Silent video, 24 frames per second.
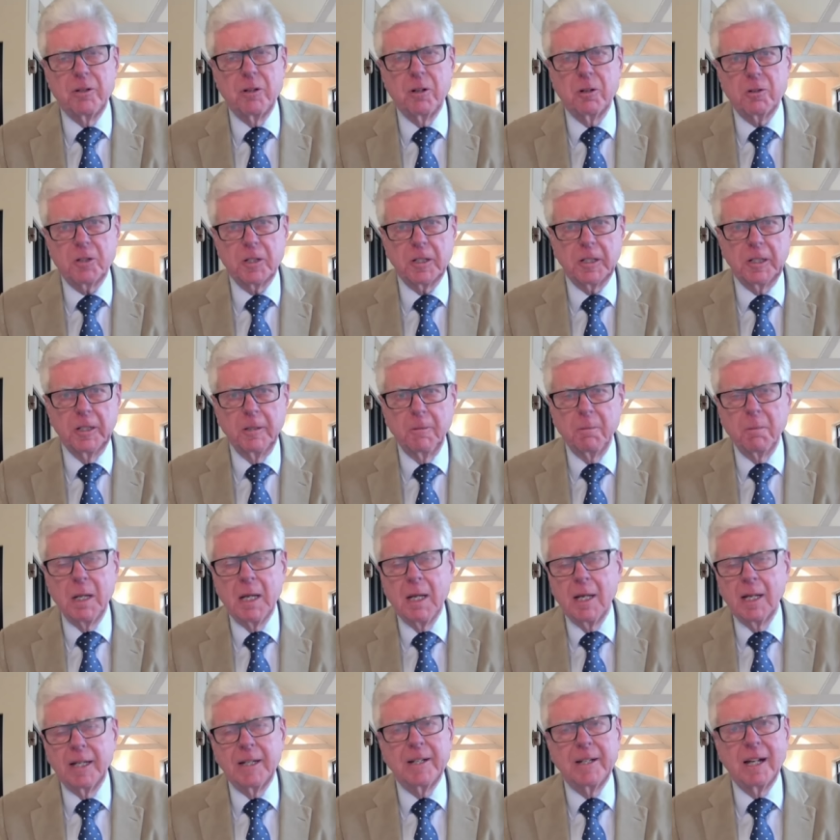in Nottingham
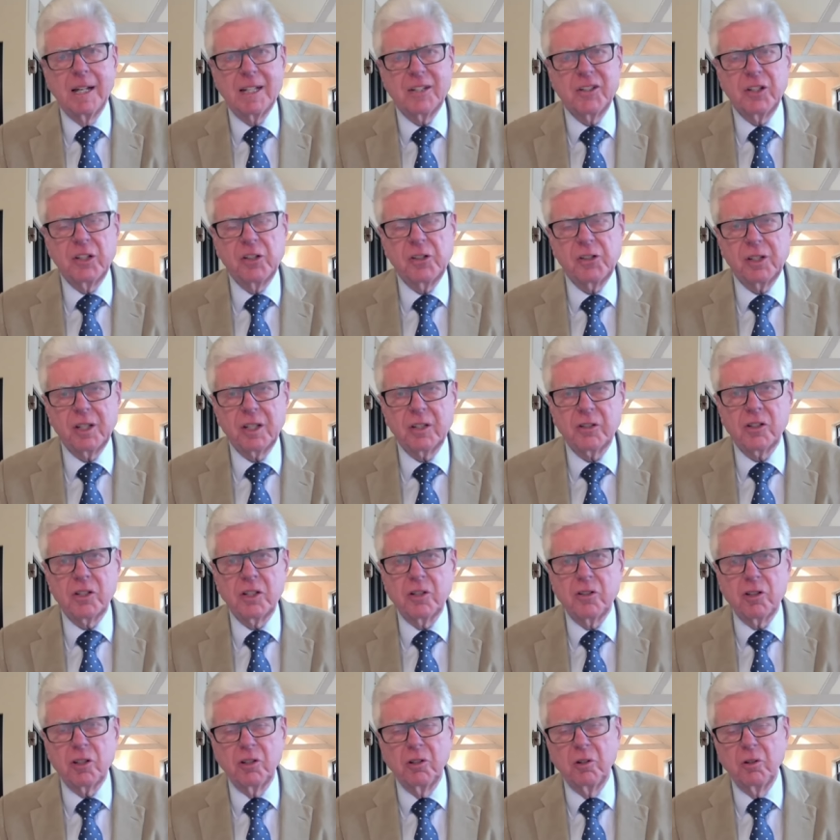in nineteen
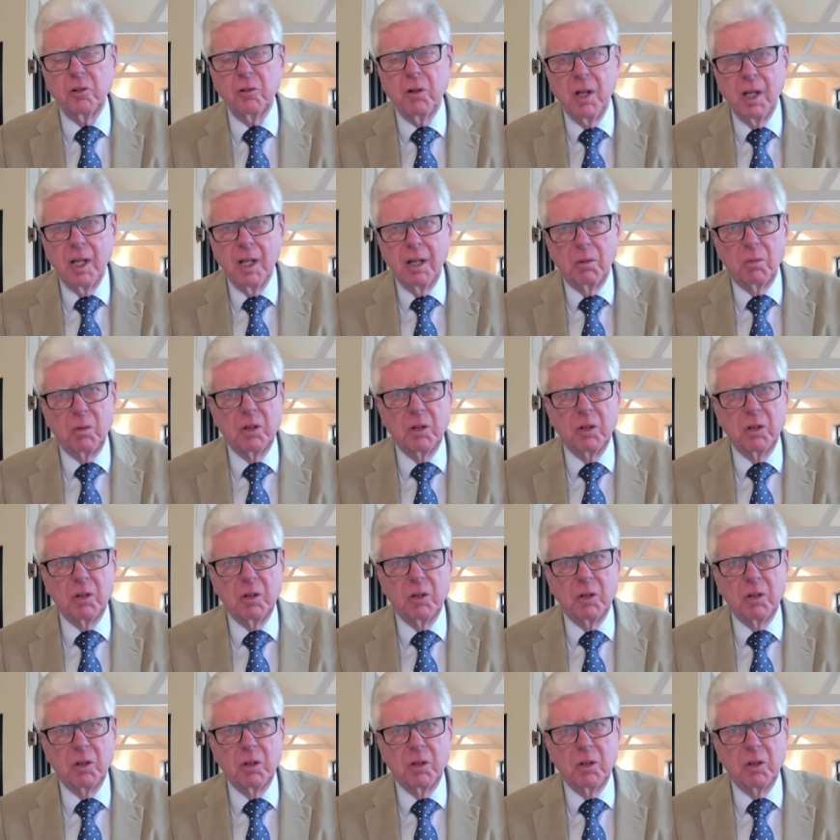sixty-two,